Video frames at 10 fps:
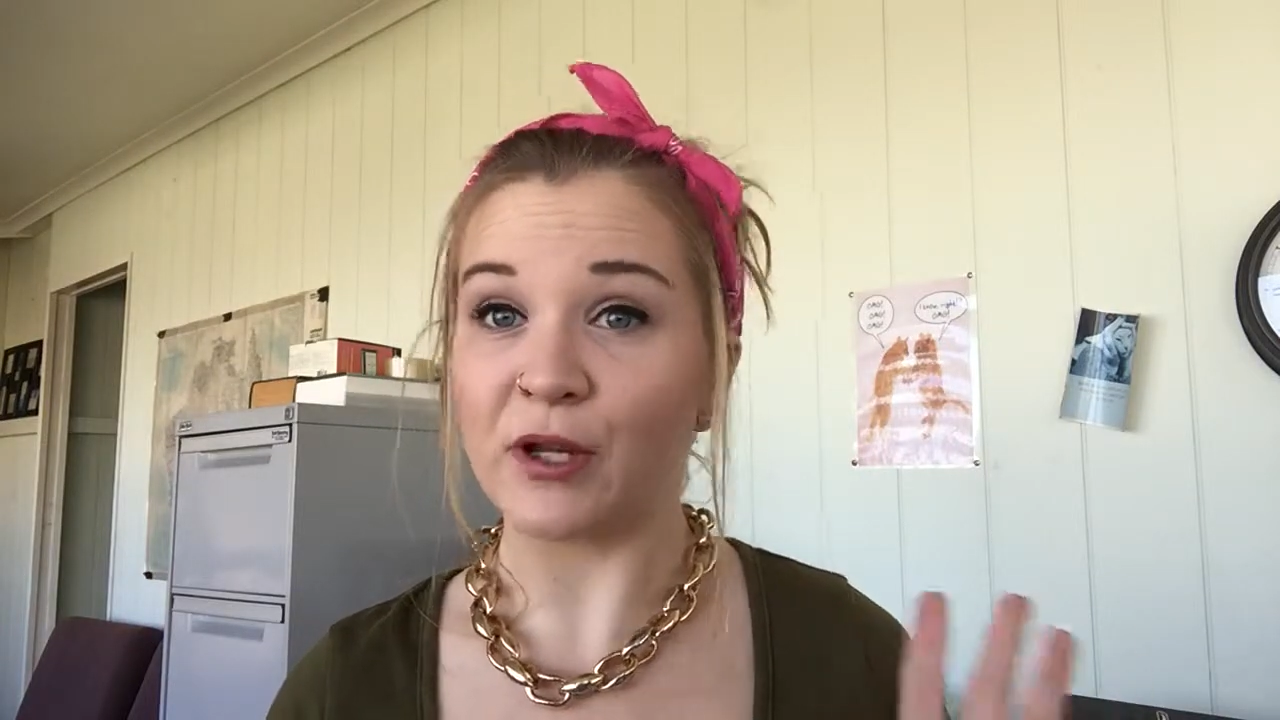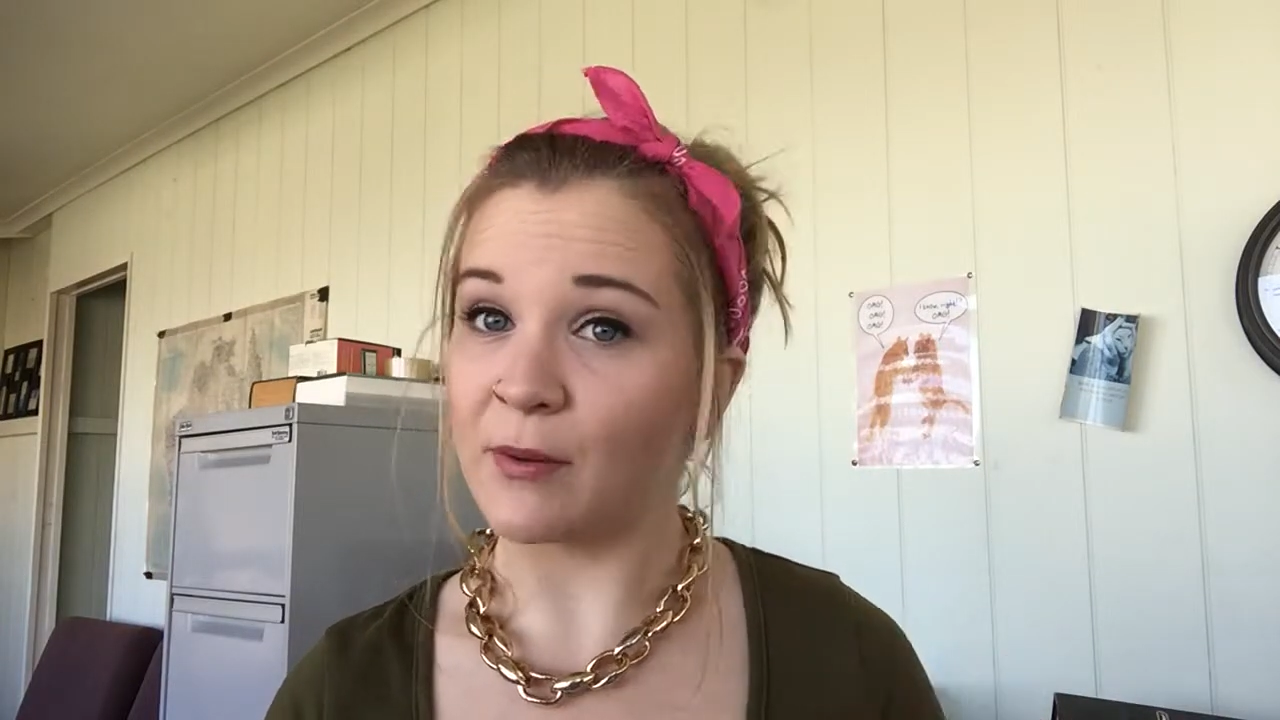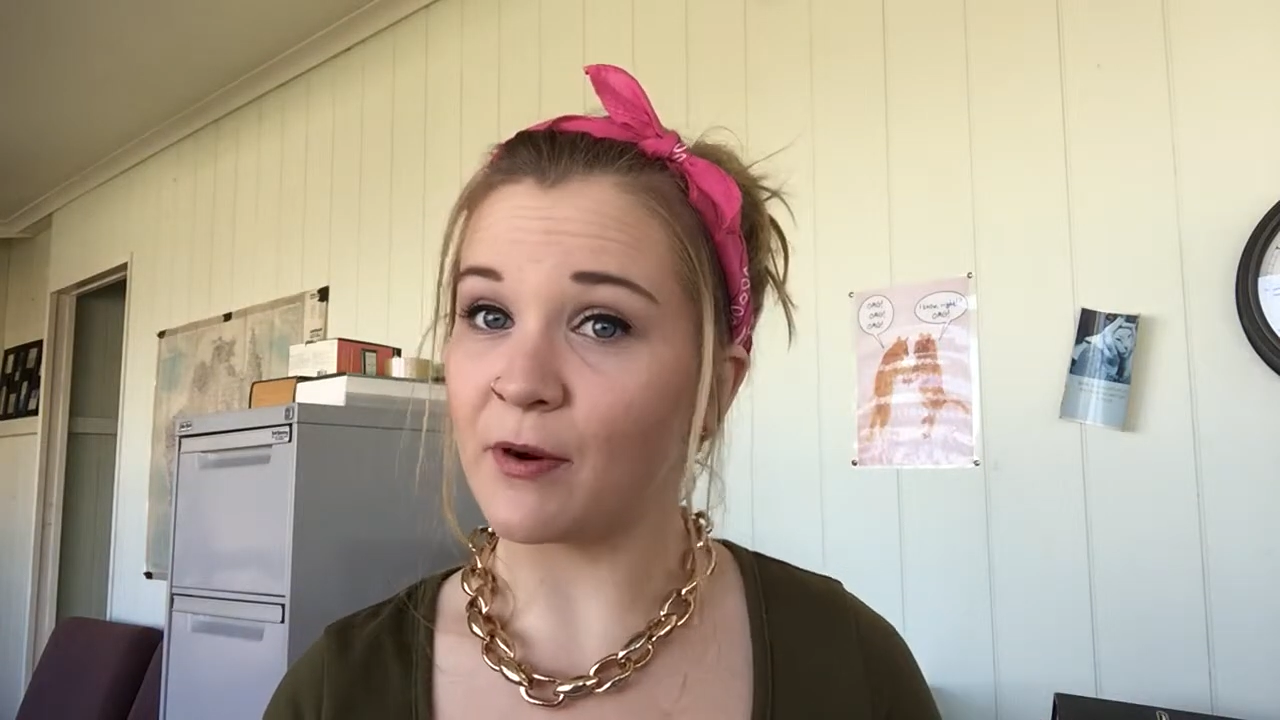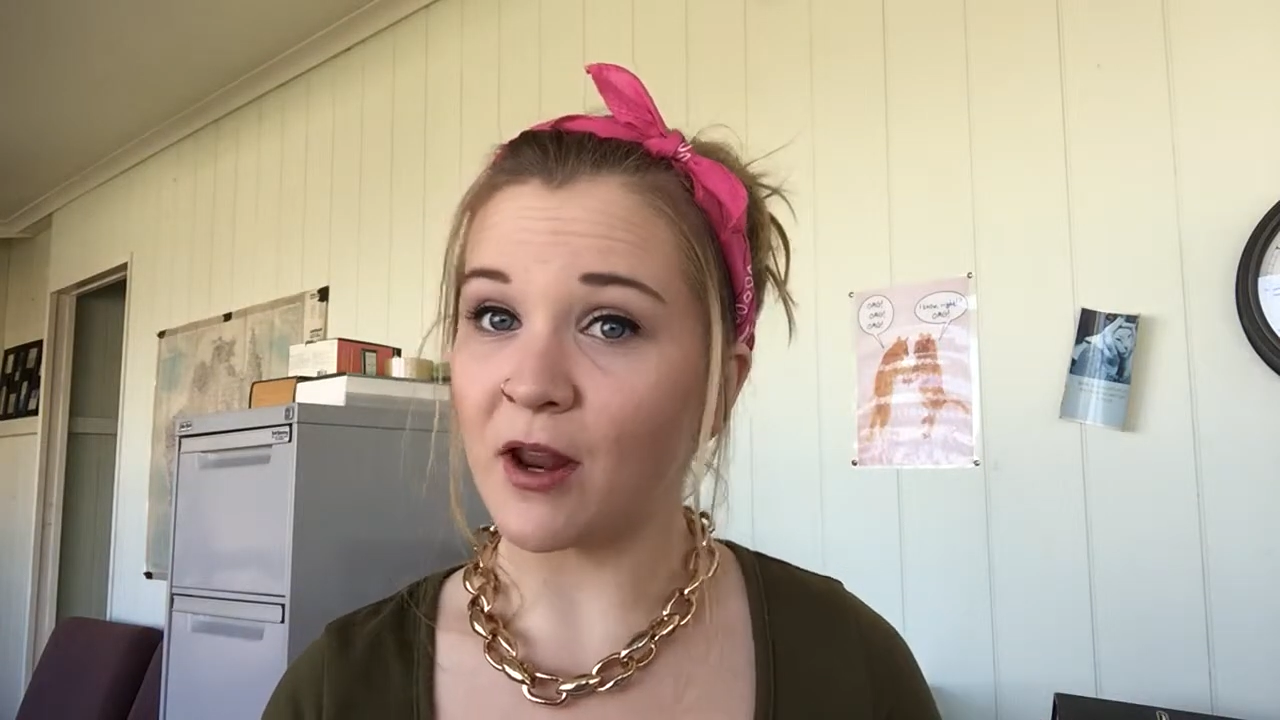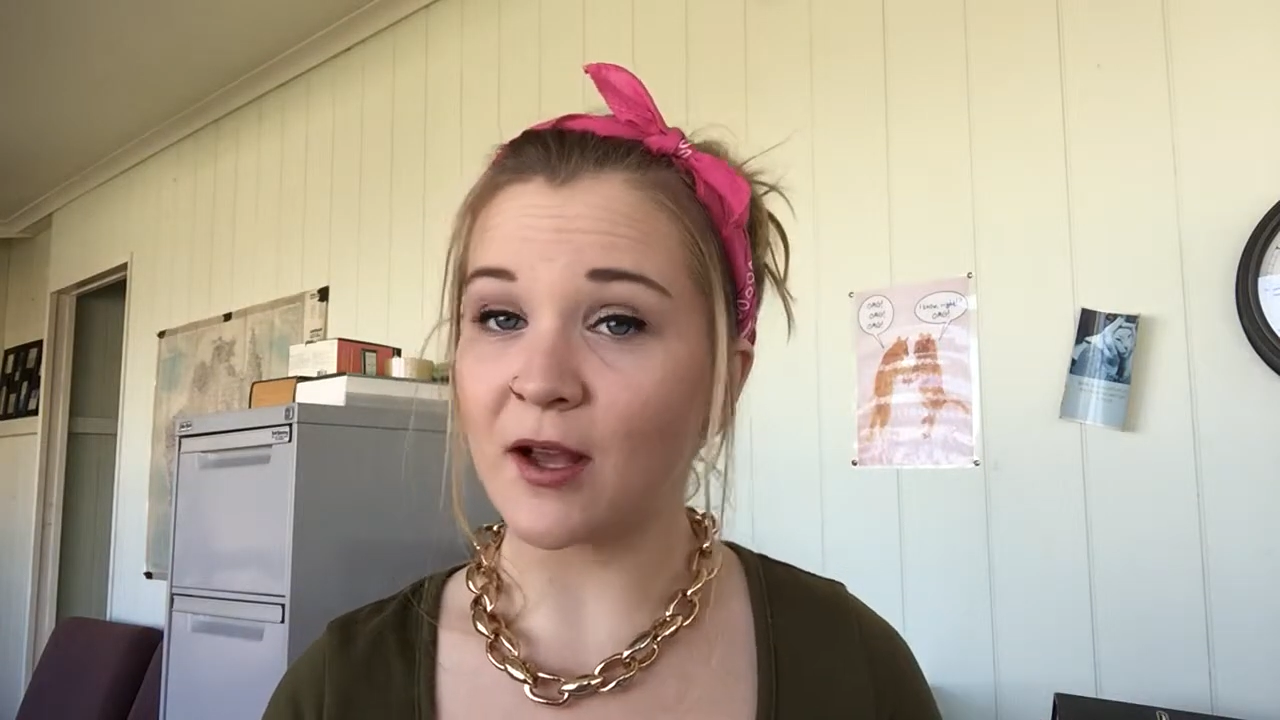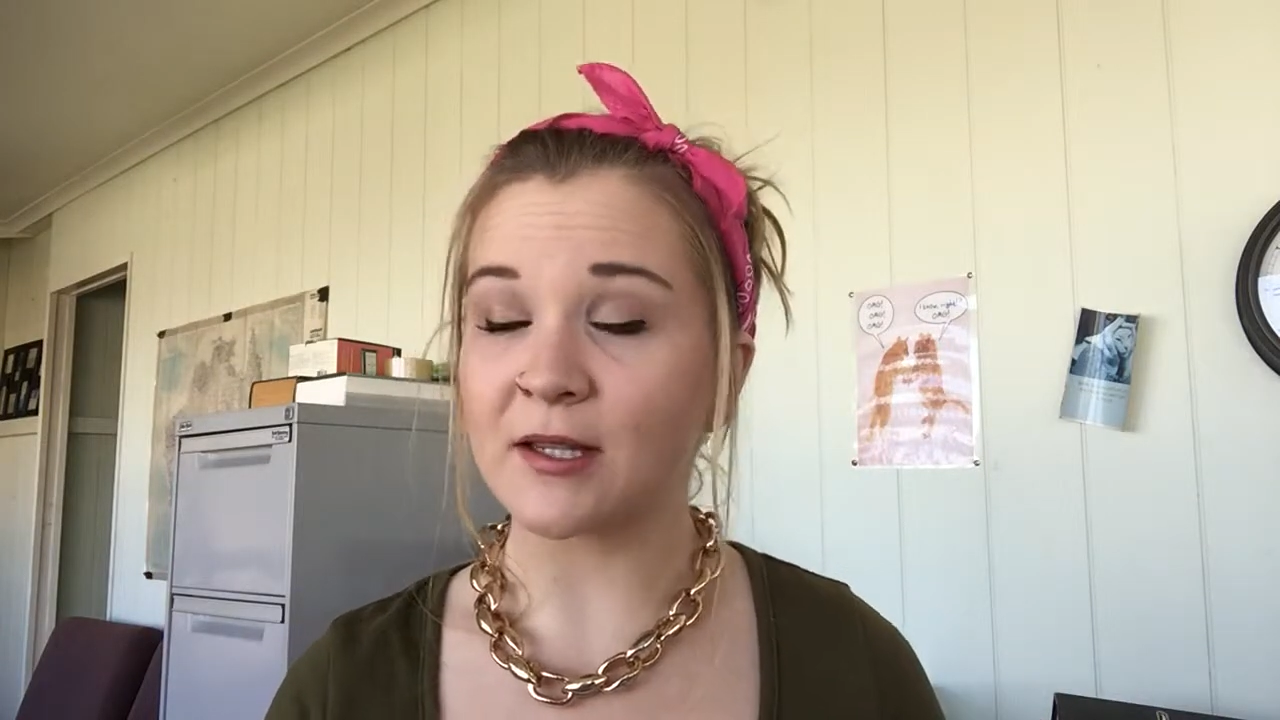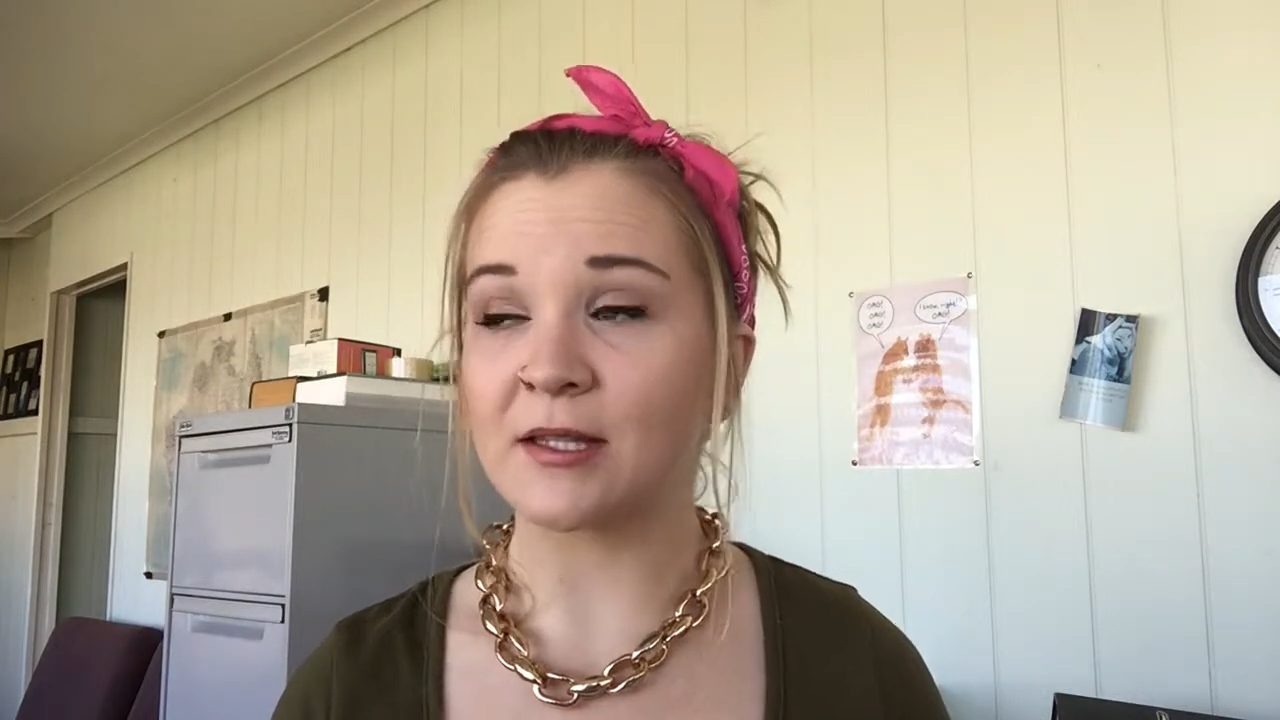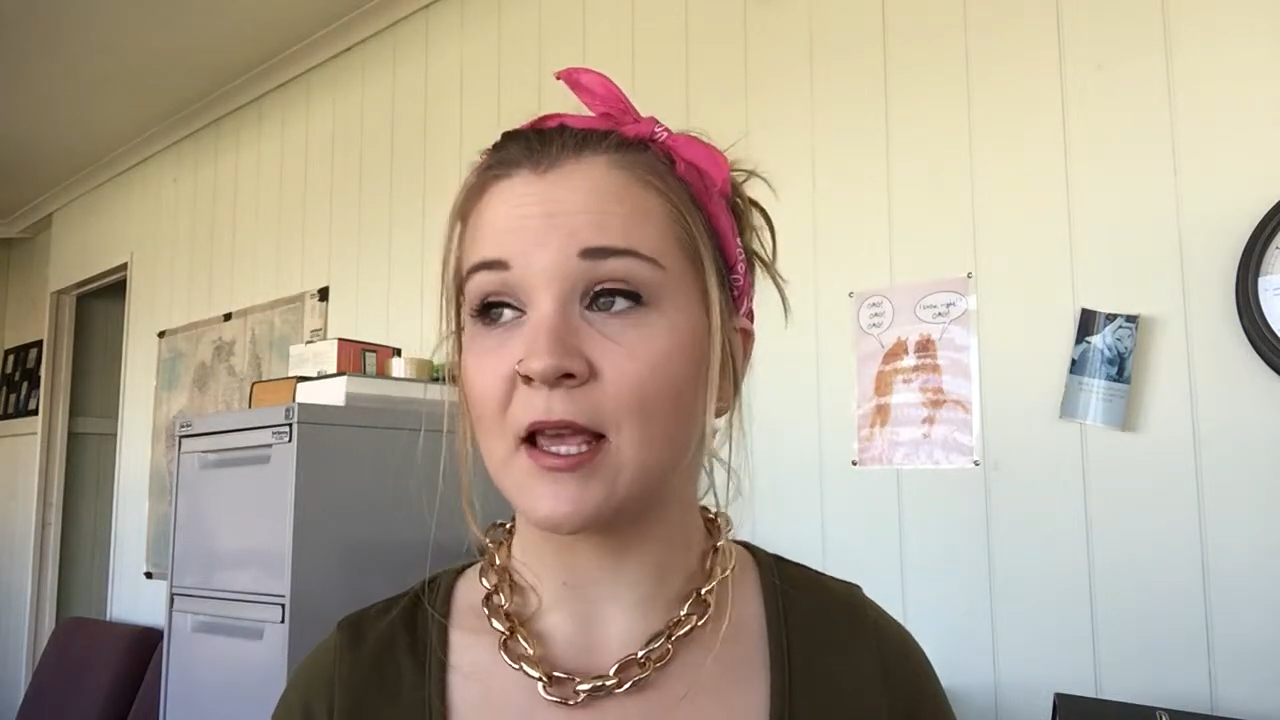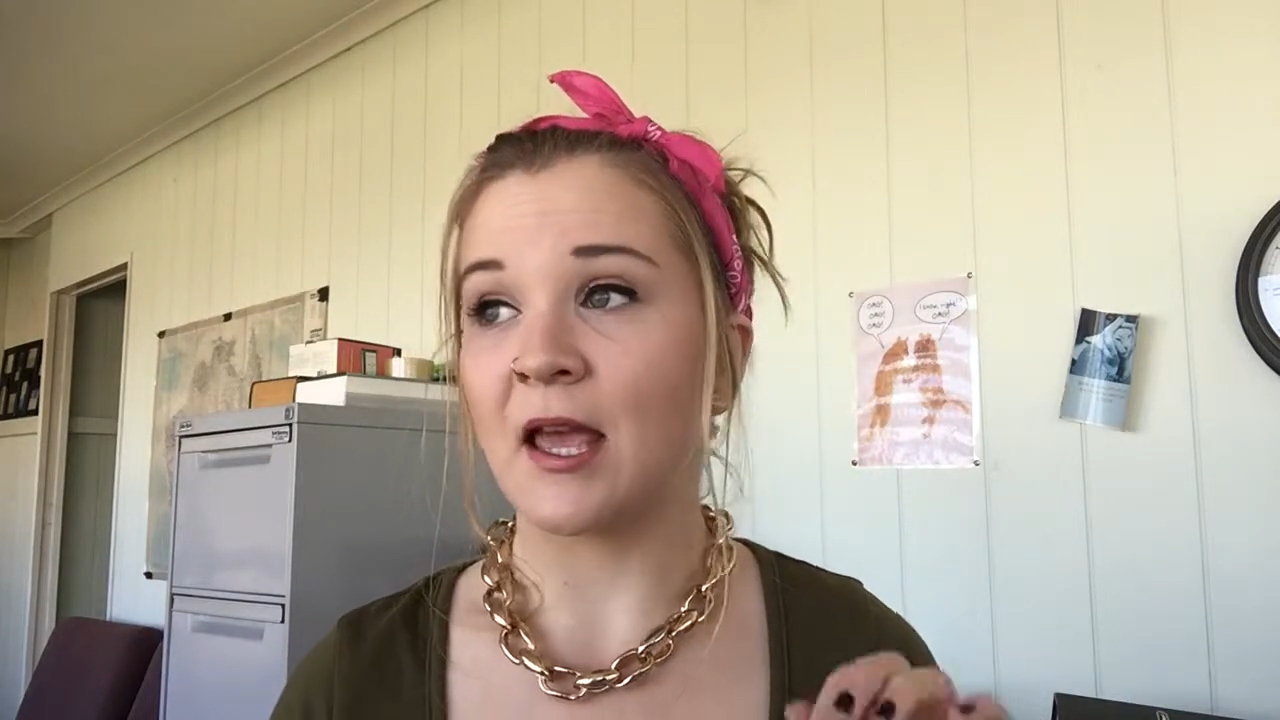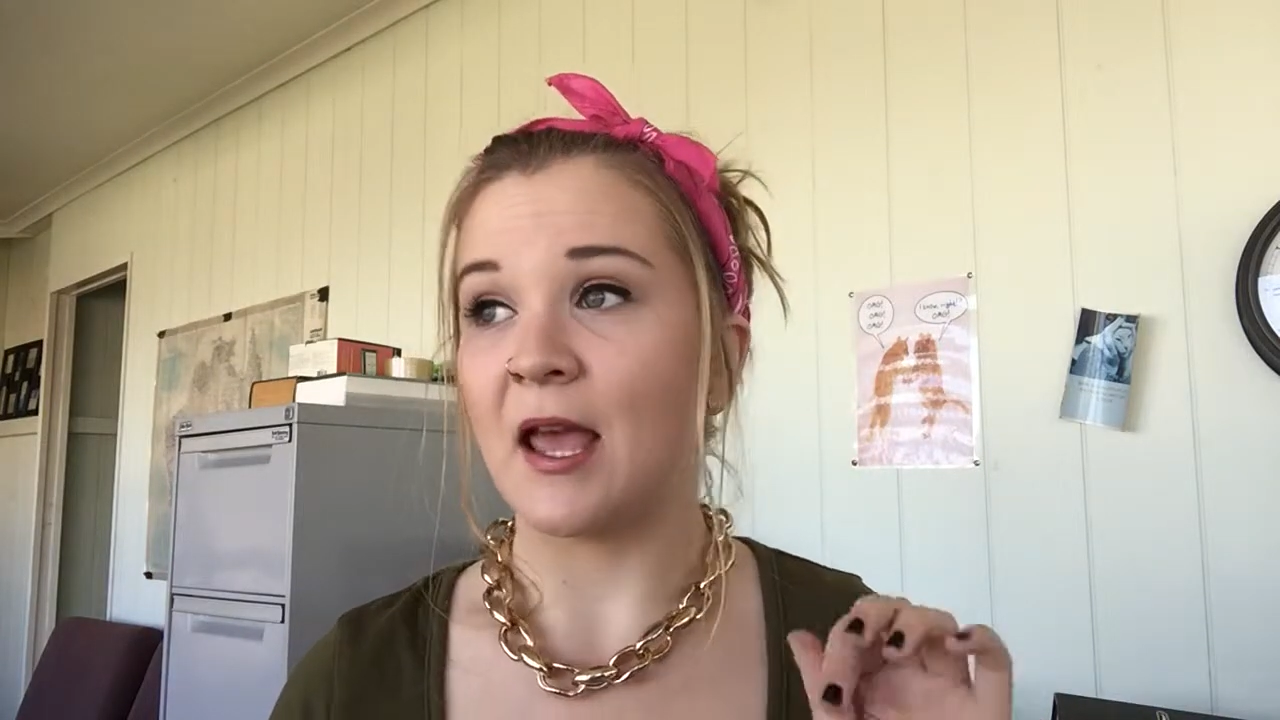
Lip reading: beauty products,